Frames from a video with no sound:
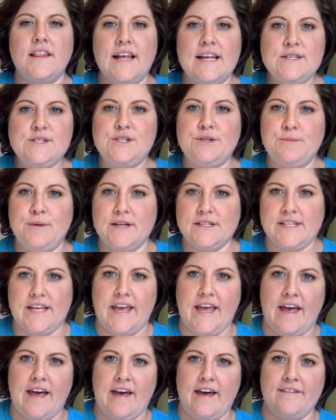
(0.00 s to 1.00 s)
last two books I
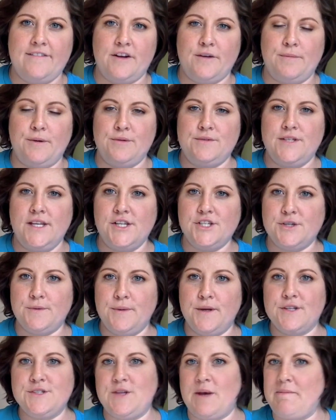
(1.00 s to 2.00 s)
have are both teacher
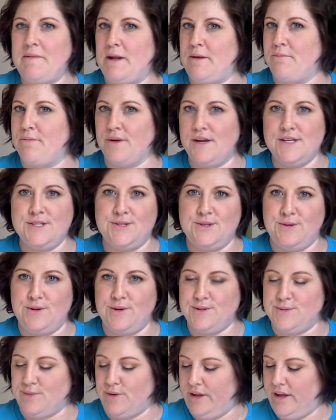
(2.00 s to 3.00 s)
books, so I'm going to breeze through
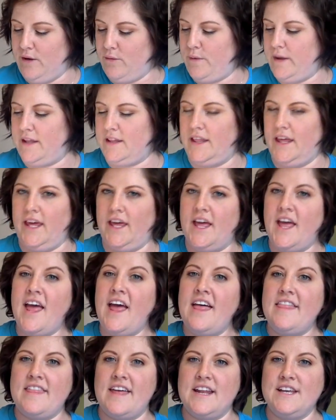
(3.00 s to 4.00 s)
those really quickly.
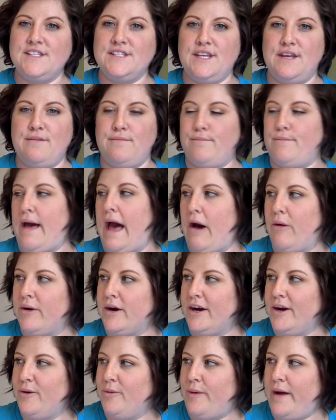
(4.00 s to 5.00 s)
That is
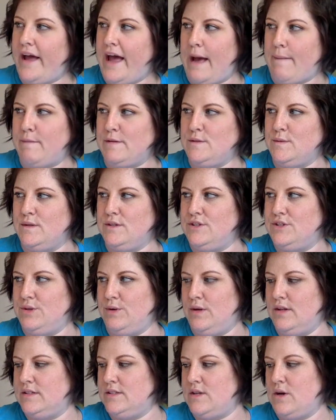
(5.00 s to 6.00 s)
Empower, What Happens When
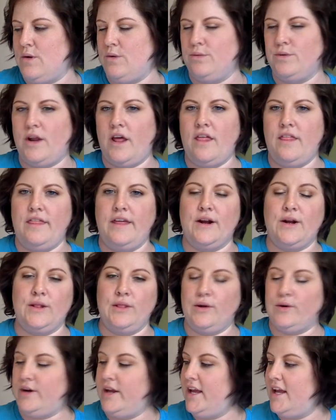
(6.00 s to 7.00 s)
Students Own Their
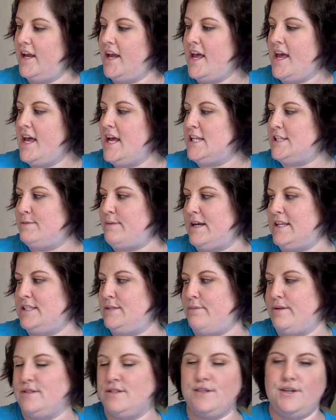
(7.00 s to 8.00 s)
Learning. It's by
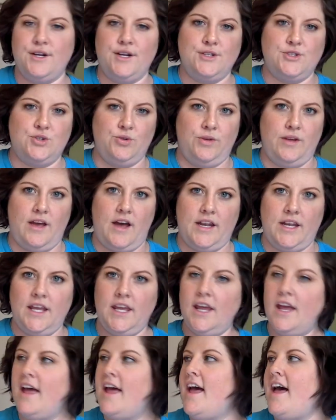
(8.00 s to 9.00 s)
Spencer and
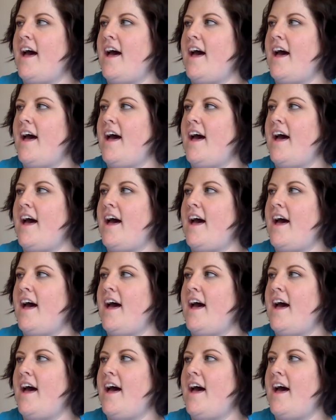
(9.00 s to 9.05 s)
Giuliani.